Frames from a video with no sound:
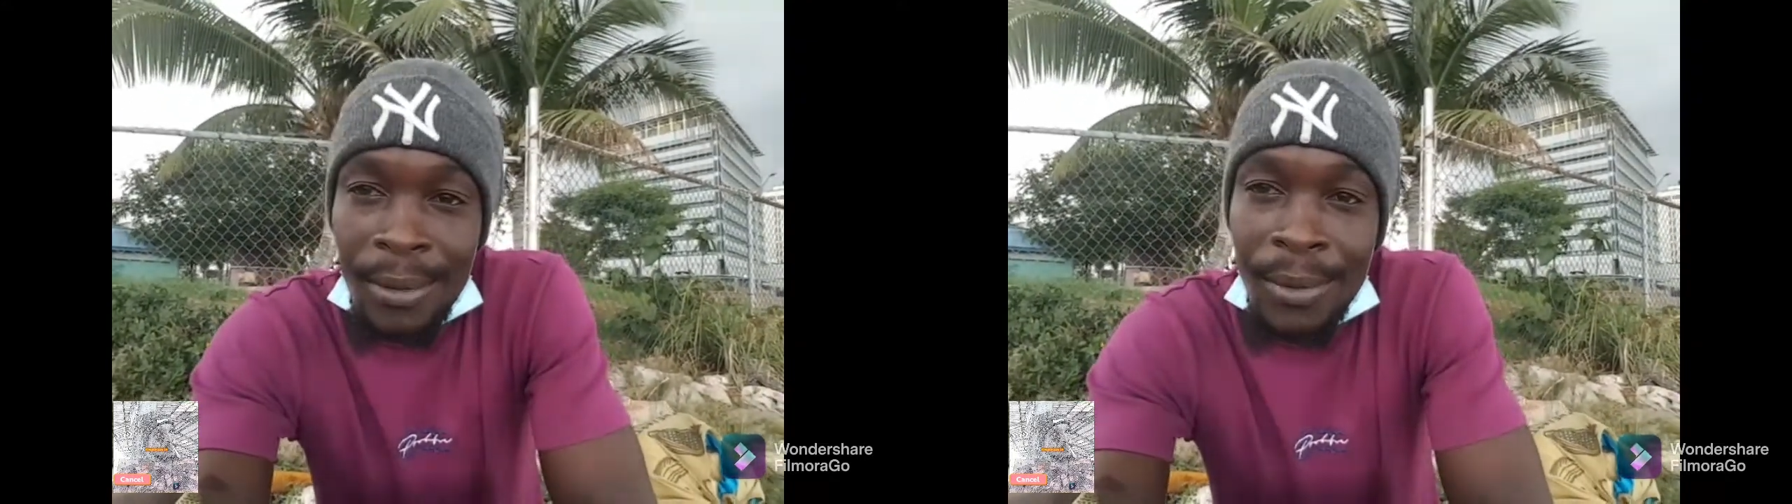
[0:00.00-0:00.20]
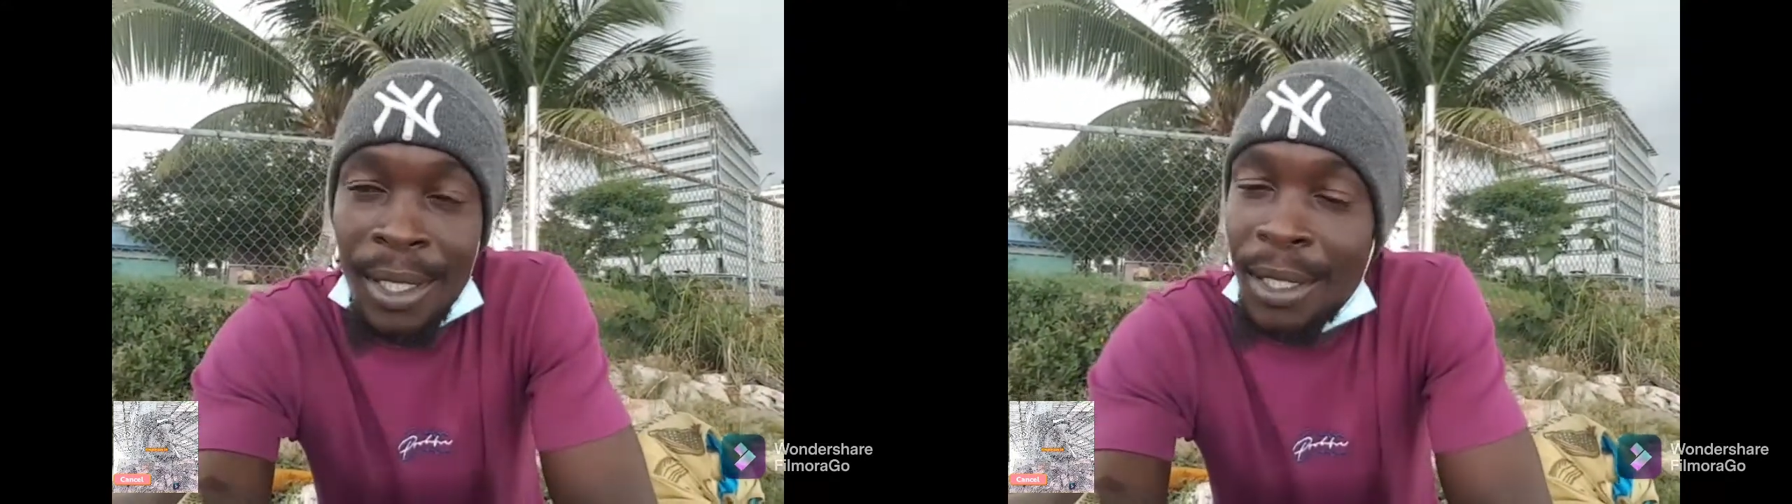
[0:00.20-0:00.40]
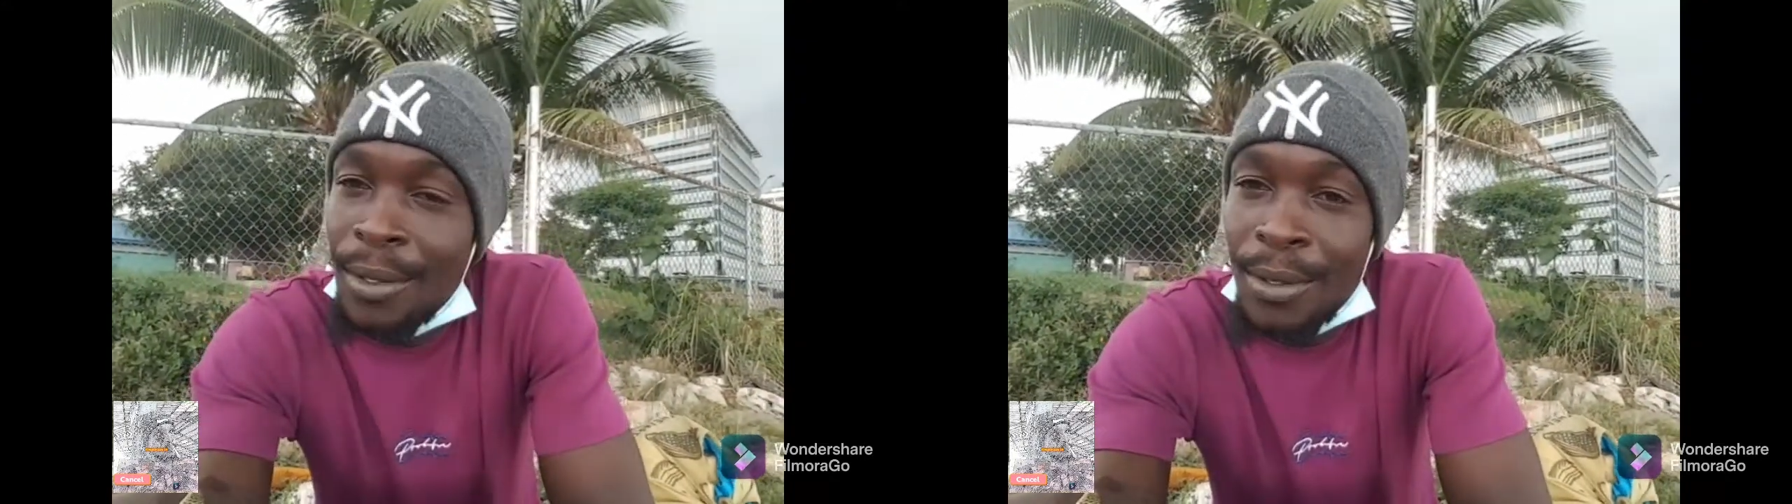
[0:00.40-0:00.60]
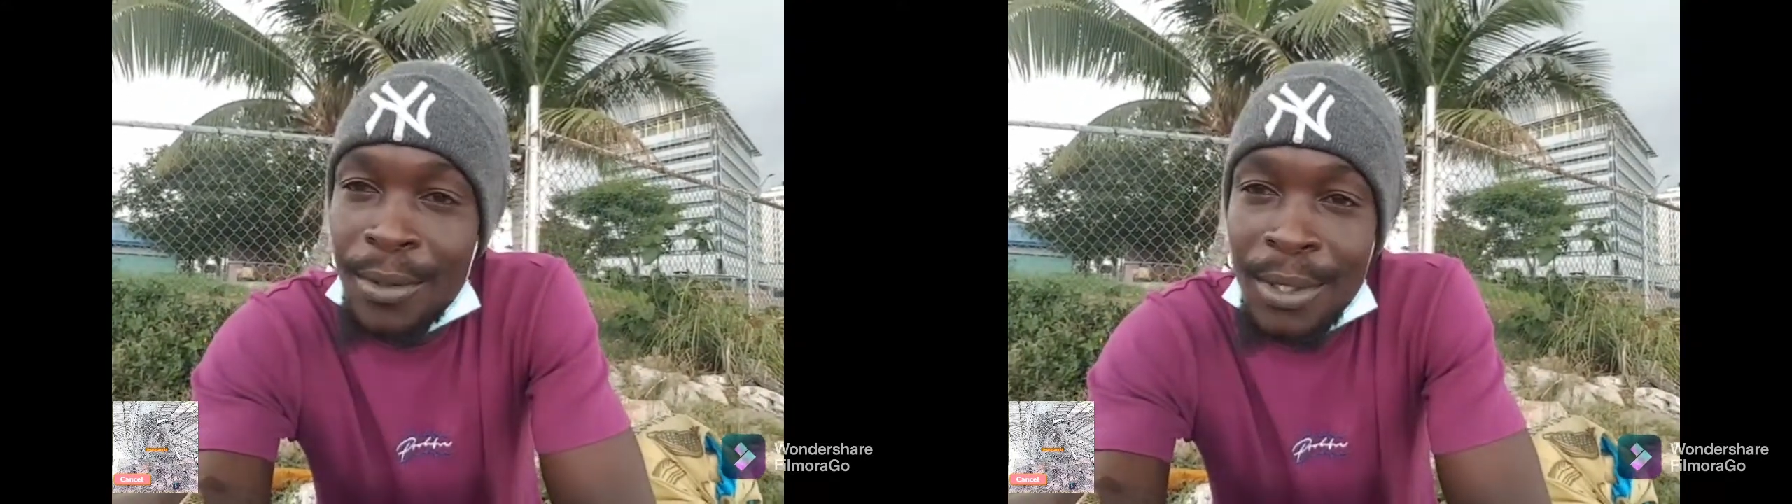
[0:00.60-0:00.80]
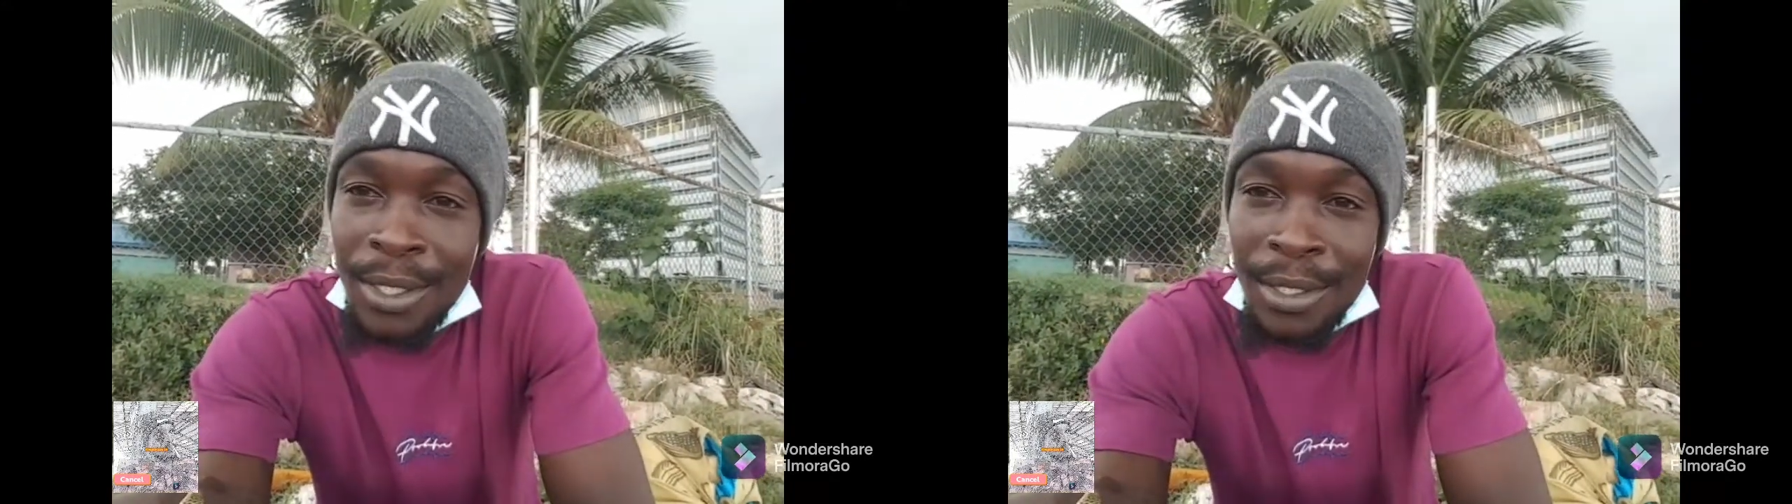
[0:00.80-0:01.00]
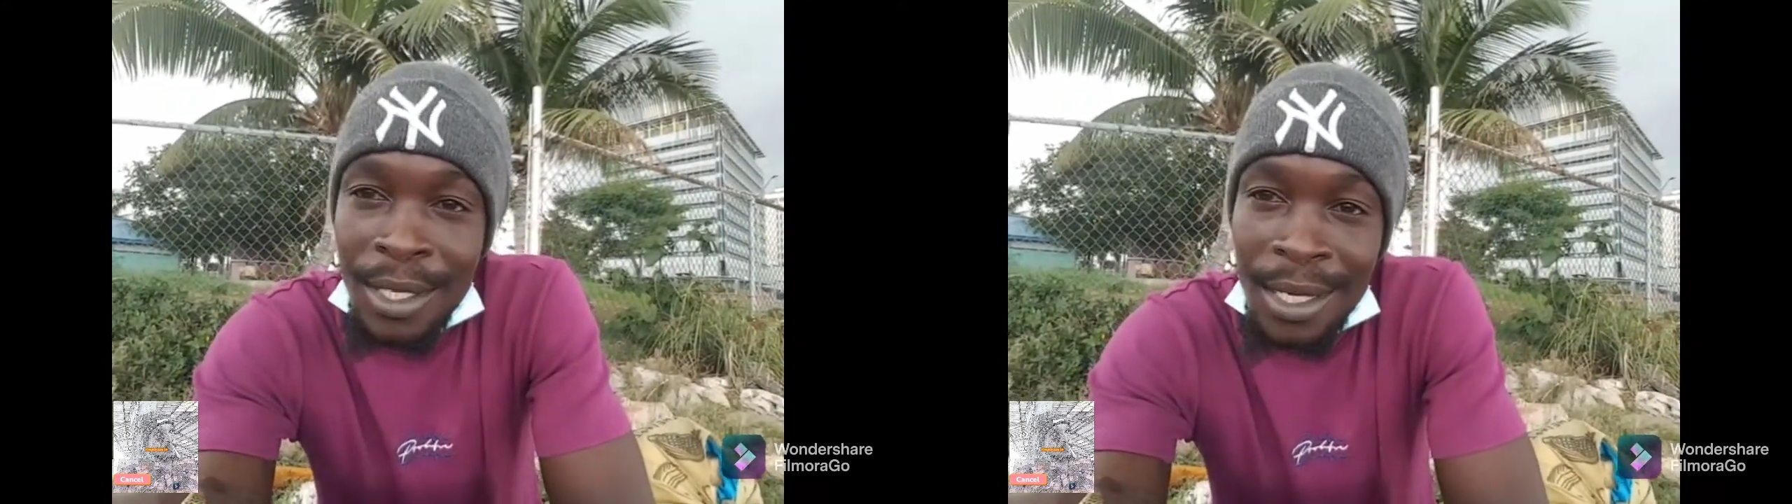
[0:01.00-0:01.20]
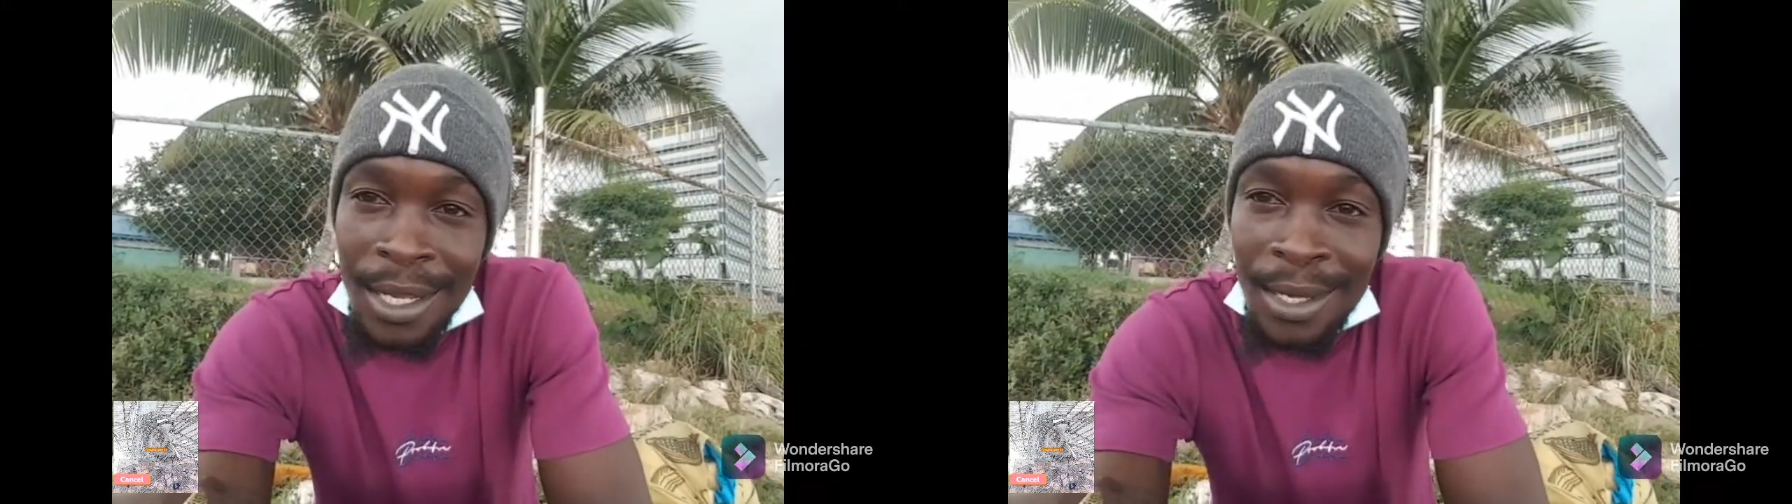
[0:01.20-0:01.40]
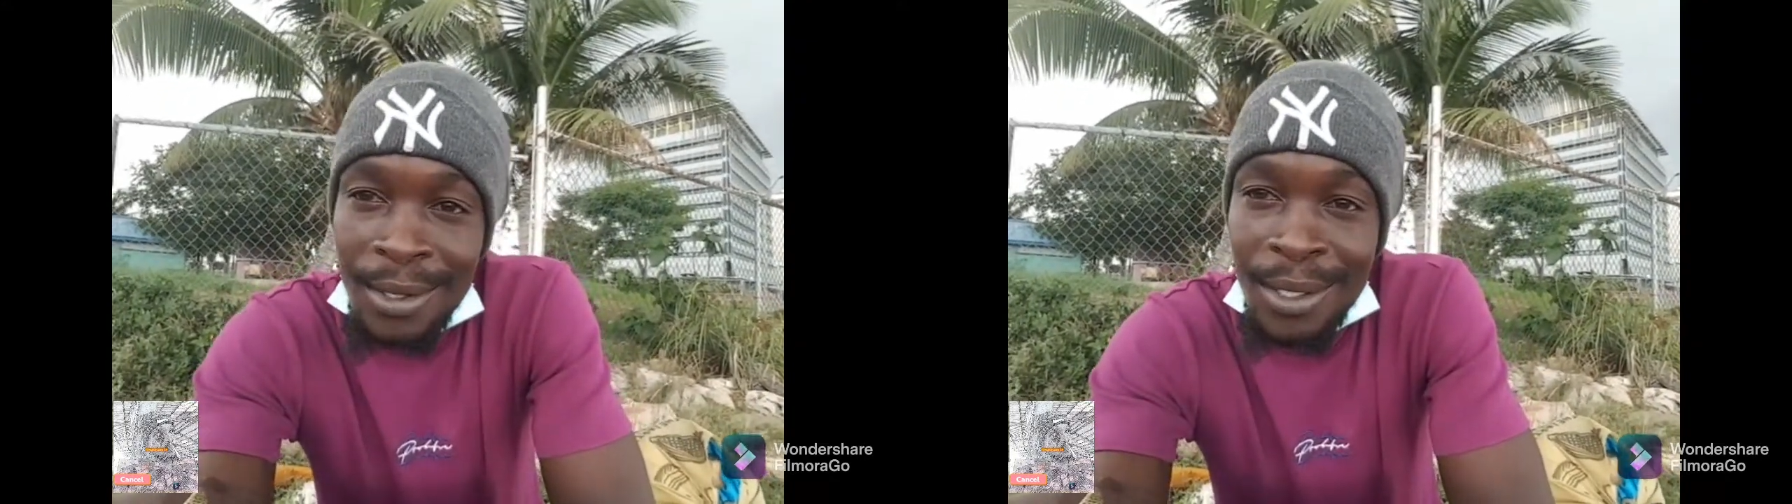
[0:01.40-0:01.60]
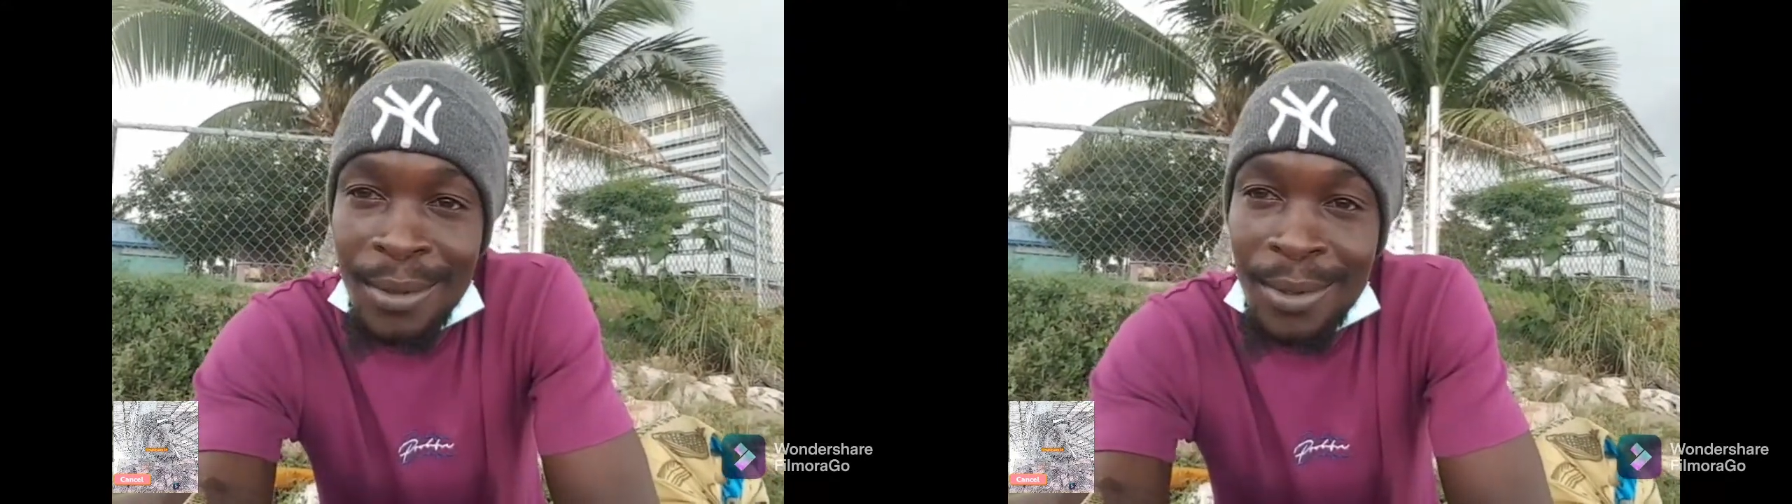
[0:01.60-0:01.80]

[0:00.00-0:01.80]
Well, it don't reach the day already,